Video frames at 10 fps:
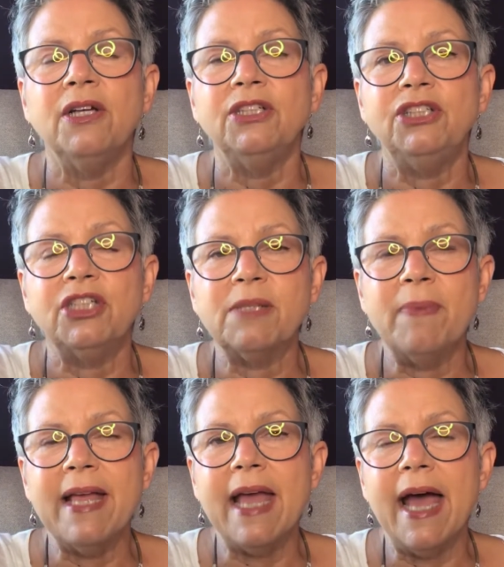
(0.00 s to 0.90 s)
to just
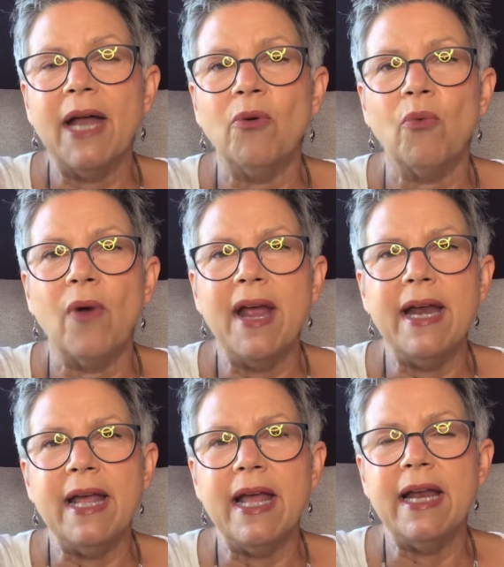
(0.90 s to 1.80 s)
begin
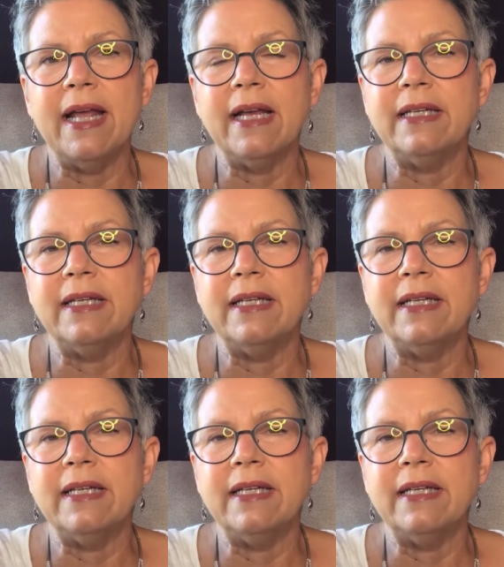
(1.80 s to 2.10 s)
radiating